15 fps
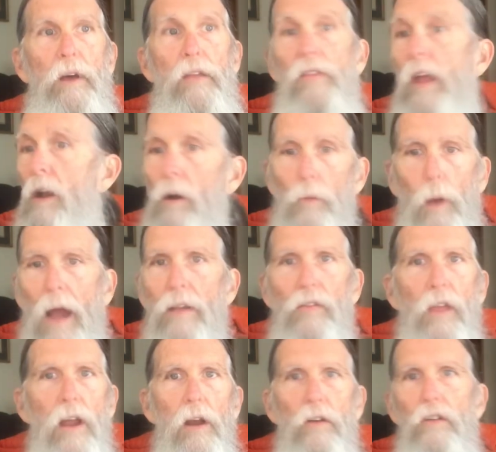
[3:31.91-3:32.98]
but they're right
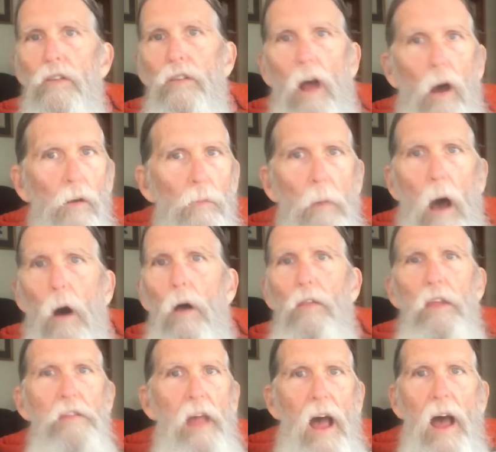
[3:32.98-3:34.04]
there just all
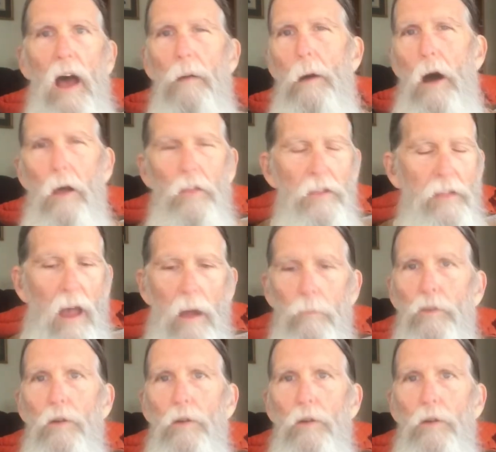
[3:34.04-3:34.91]
the time